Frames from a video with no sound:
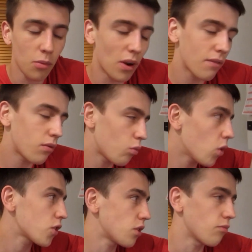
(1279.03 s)
Well, I've
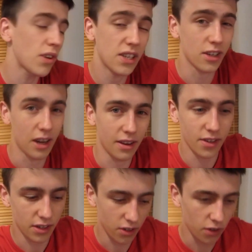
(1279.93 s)
watched them recently as
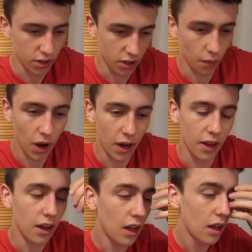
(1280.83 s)
they started to go higher,